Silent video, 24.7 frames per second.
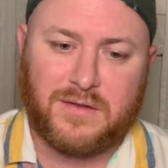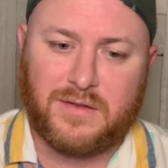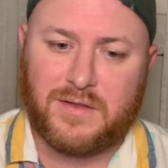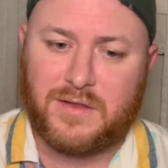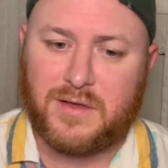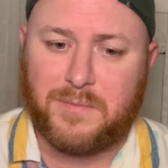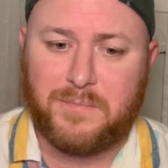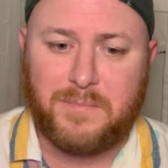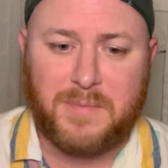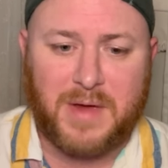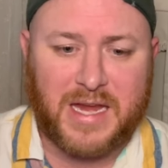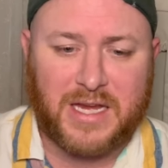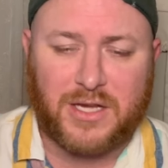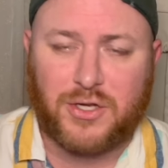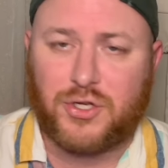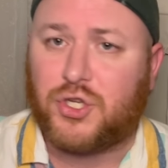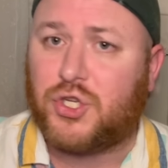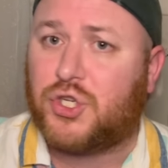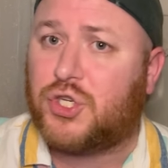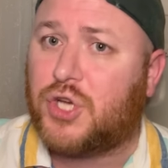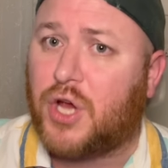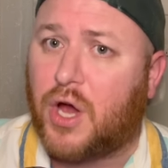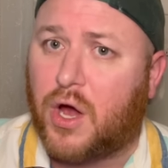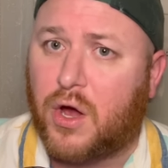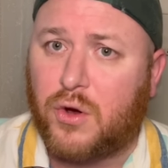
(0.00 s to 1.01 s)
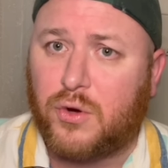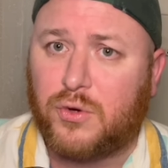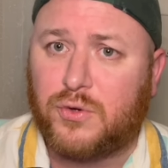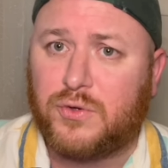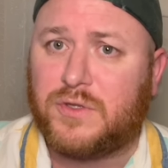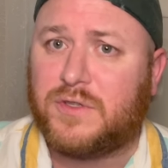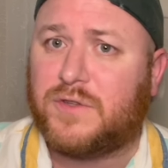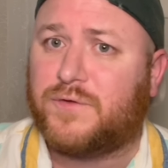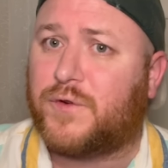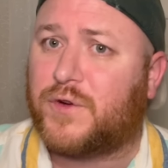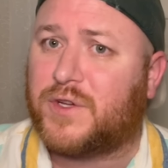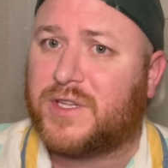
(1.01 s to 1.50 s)
main
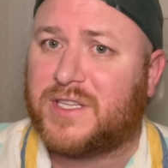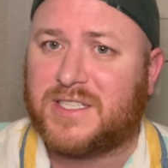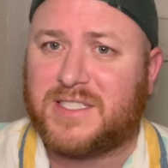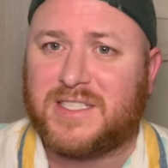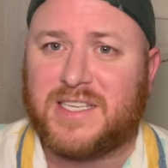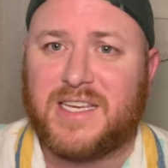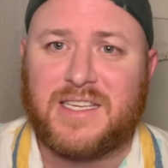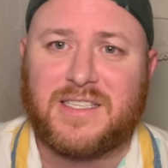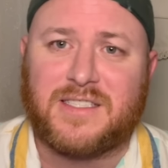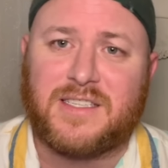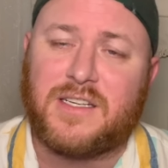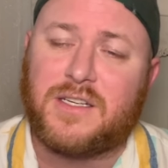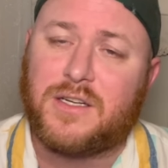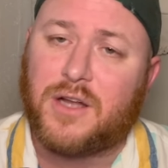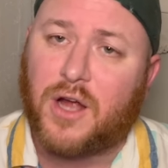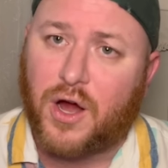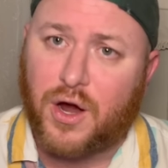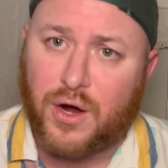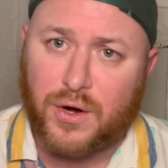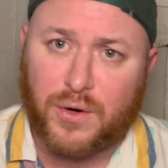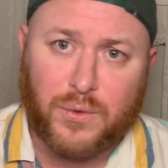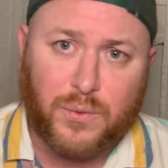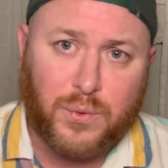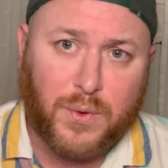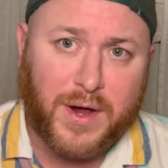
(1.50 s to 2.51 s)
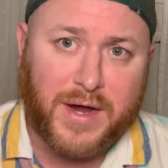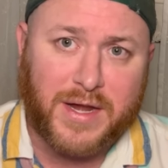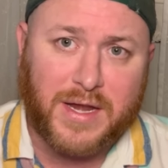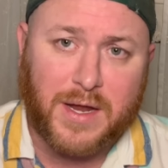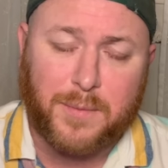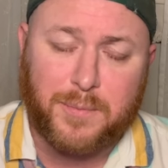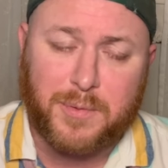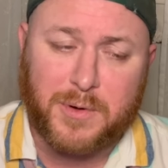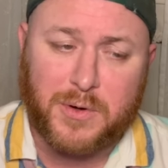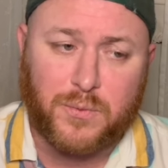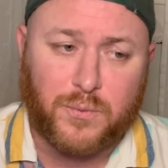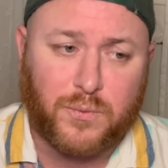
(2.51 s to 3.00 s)
shows for the season aren't quite
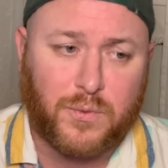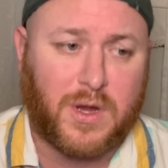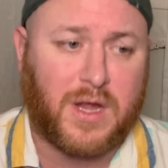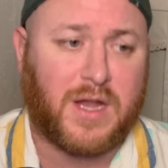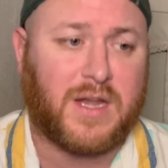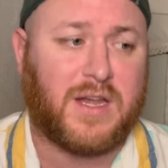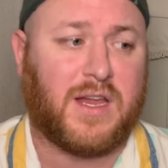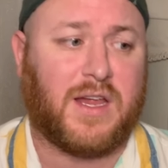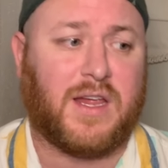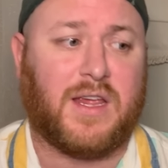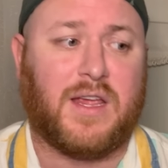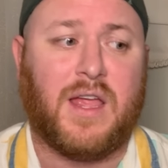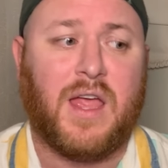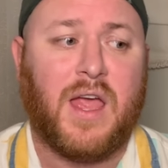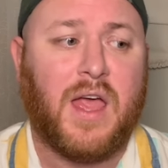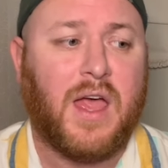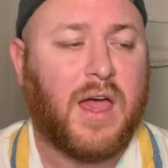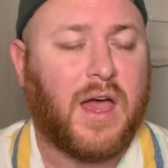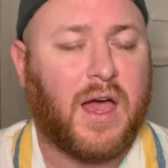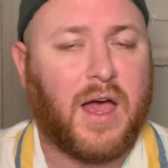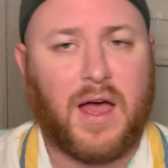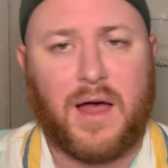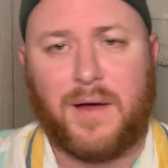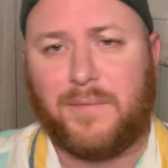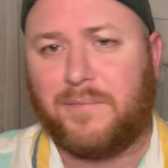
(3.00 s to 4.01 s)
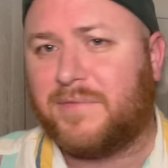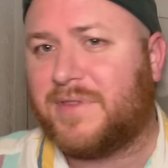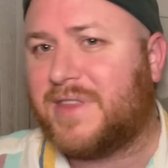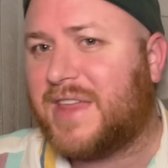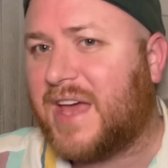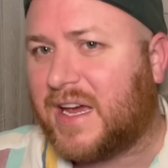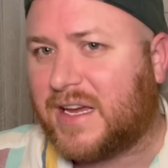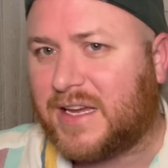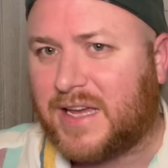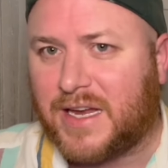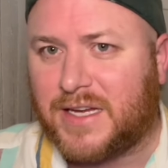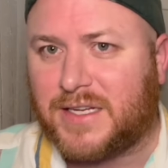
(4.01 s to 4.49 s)
up and running.
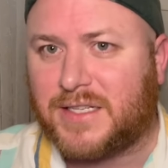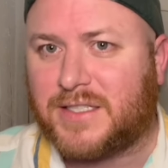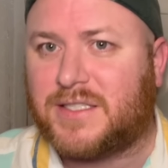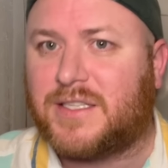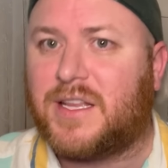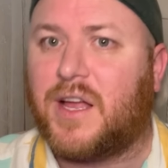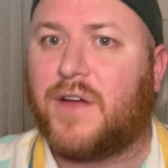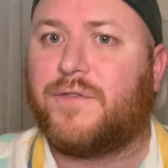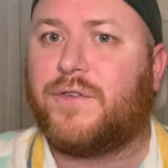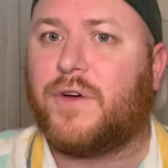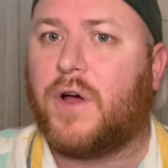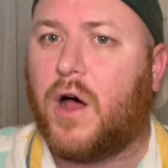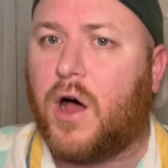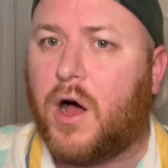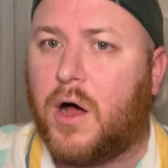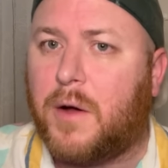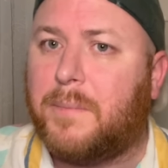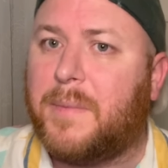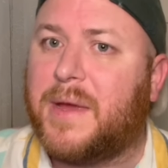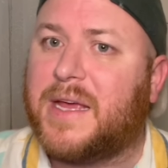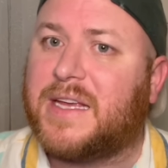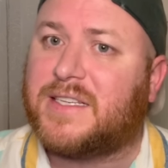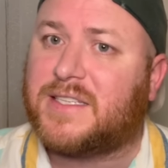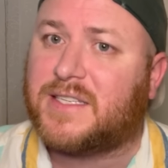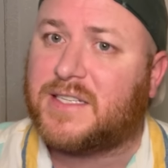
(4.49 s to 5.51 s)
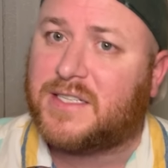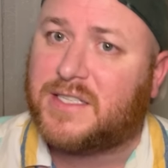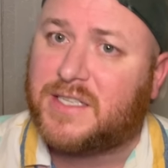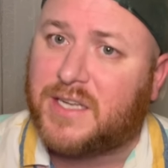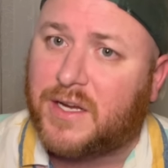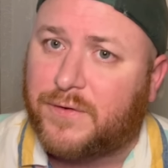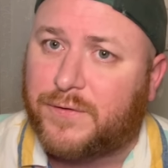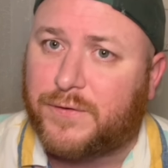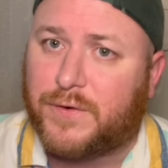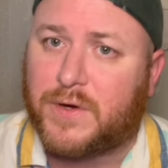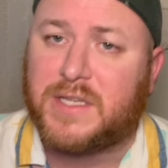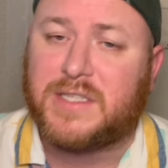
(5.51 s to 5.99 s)
That kind of stuff all makes a
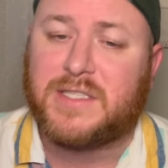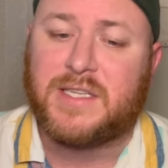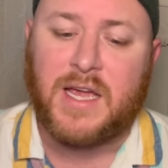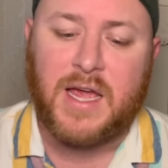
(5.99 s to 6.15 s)
difference